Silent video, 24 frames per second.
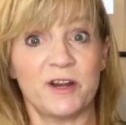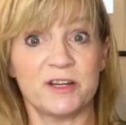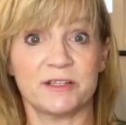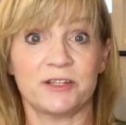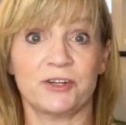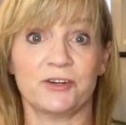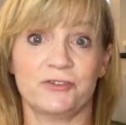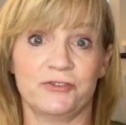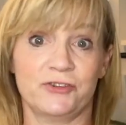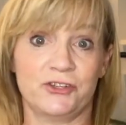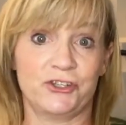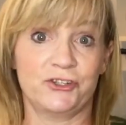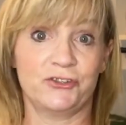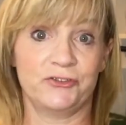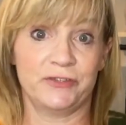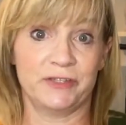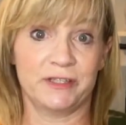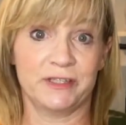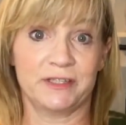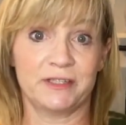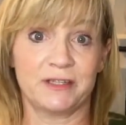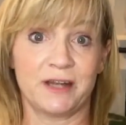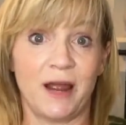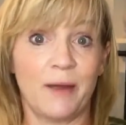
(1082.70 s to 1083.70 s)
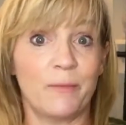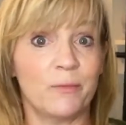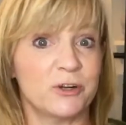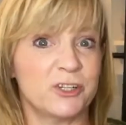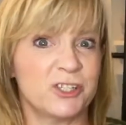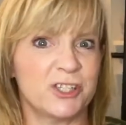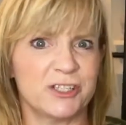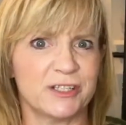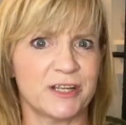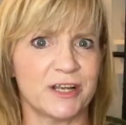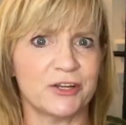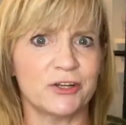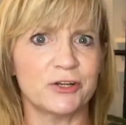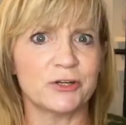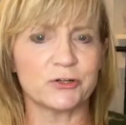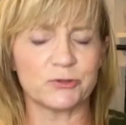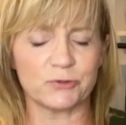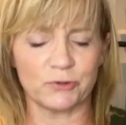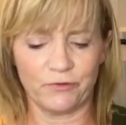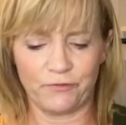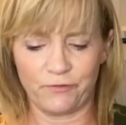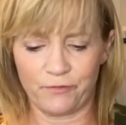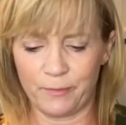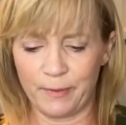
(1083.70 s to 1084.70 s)
of Earth shoes this time, which is
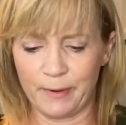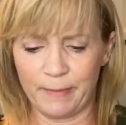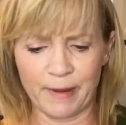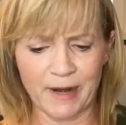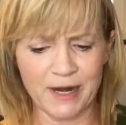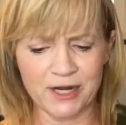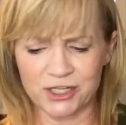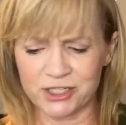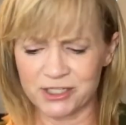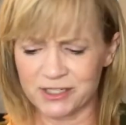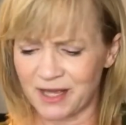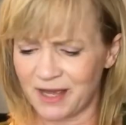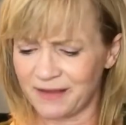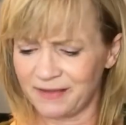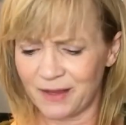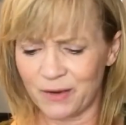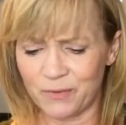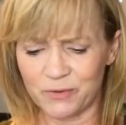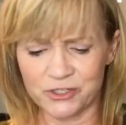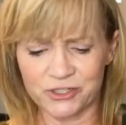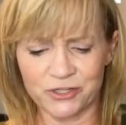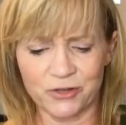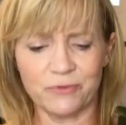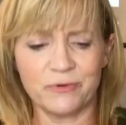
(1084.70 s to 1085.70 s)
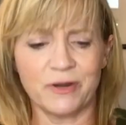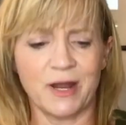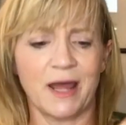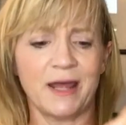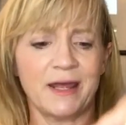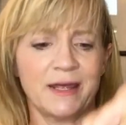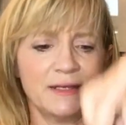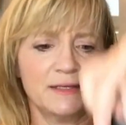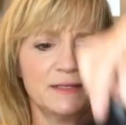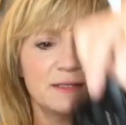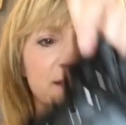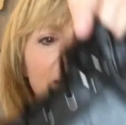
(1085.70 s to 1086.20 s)
unusual for me, but I just thought they were so nice.